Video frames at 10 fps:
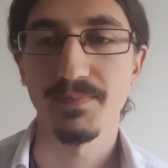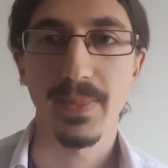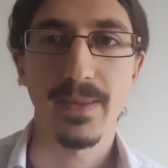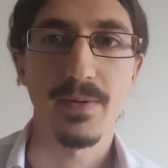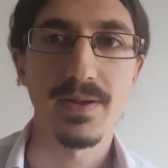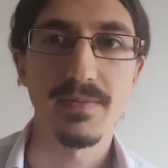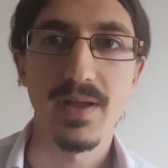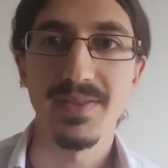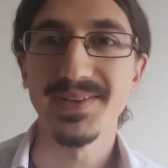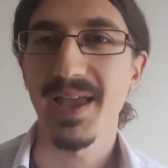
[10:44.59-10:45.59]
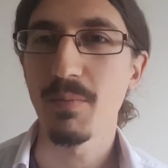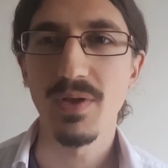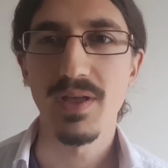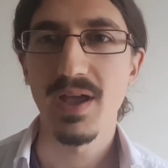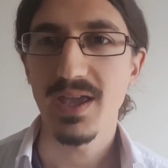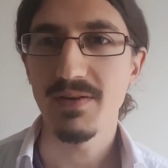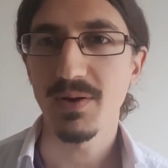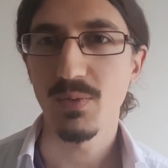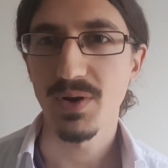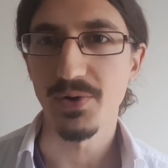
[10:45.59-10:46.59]
All right? The same with, even
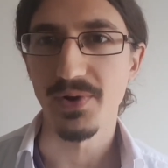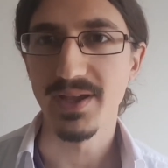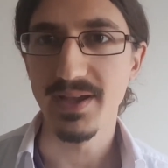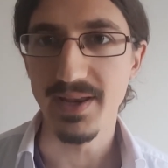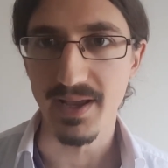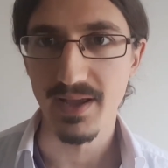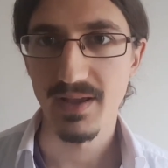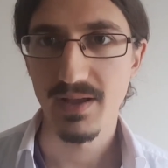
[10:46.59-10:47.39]
when you're eating.